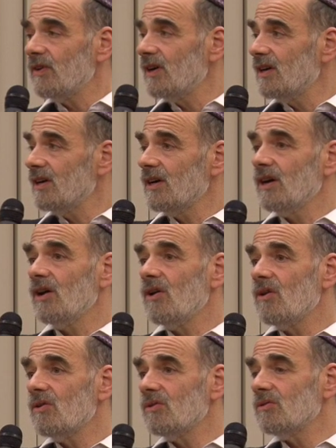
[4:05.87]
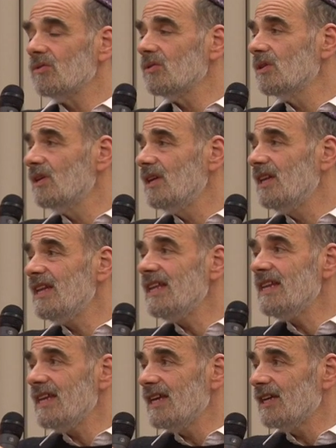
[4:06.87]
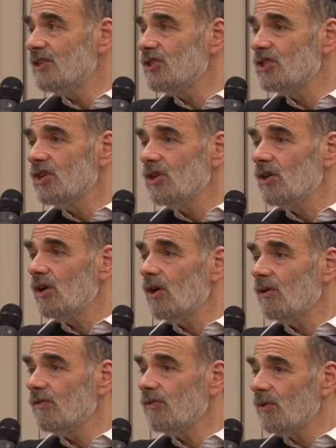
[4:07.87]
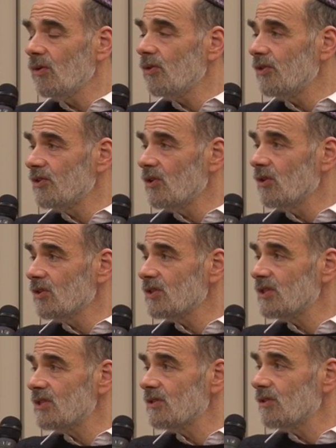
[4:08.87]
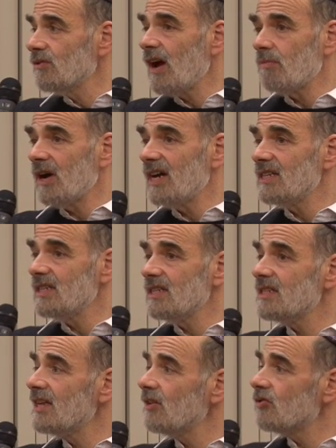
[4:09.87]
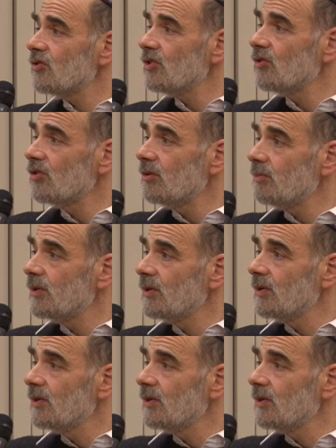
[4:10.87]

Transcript: a whole lineage of Orthodox rabbis in Central Europe.